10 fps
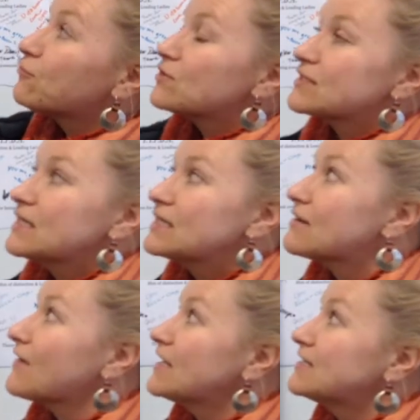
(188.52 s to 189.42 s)
14th
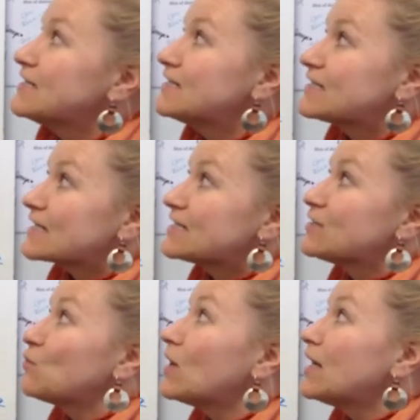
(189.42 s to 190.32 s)
of
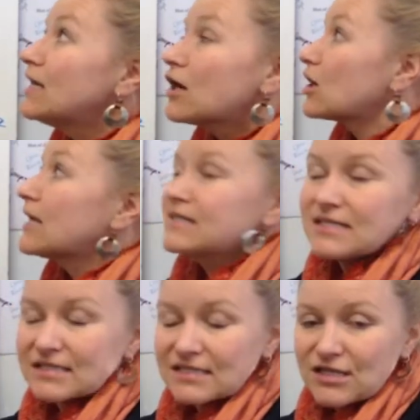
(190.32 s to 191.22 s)

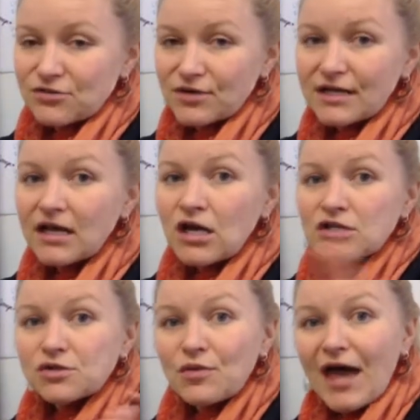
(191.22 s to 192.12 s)
1863.
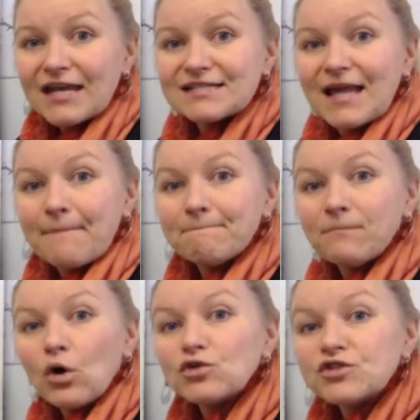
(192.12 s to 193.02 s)
So that is a
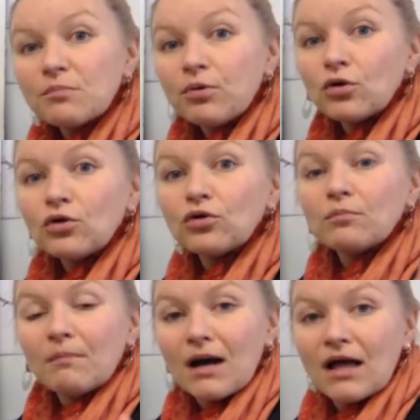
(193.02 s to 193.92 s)

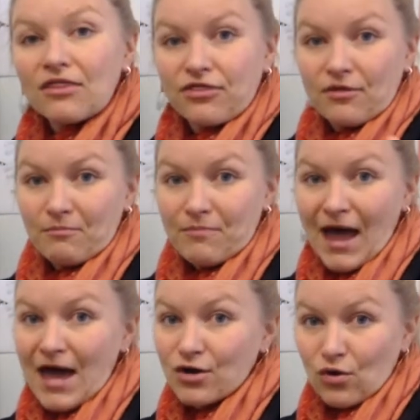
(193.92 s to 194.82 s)
multiple-month
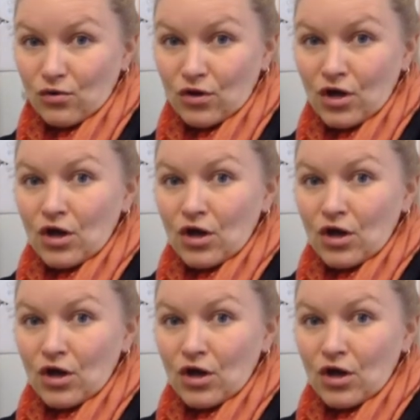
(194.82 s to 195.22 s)
battle.